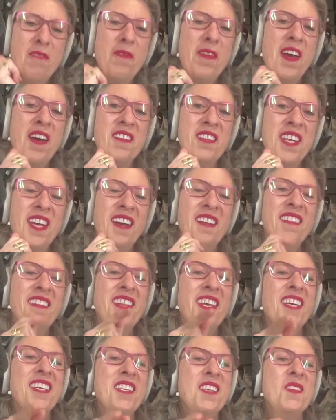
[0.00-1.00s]
found out
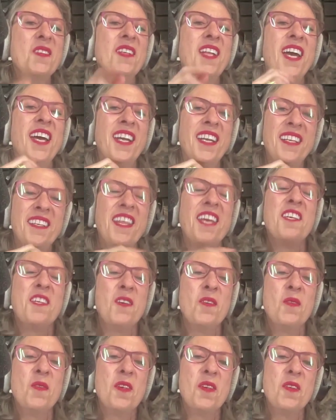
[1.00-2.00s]
that you like that
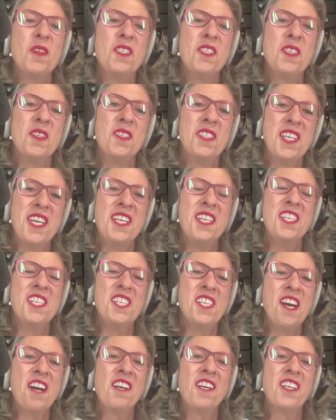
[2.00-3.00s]
you used to teach
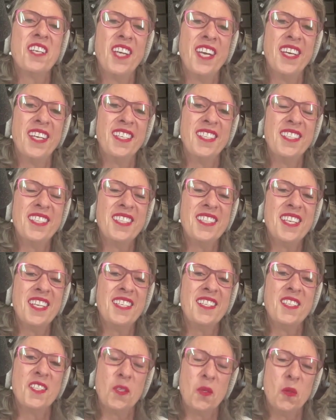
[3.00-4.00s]
younger kids
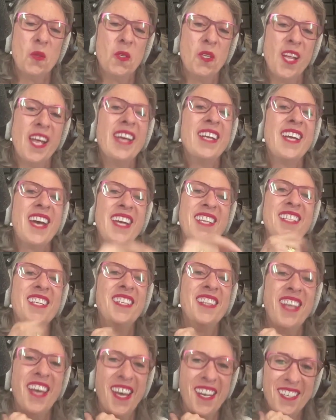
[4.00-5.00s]
in school, and I
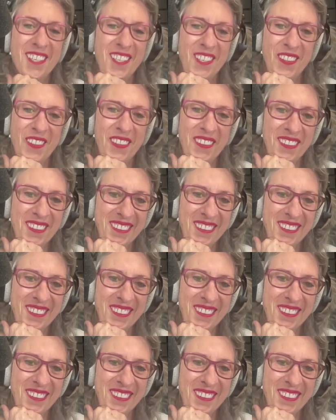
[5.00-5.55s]
did that too.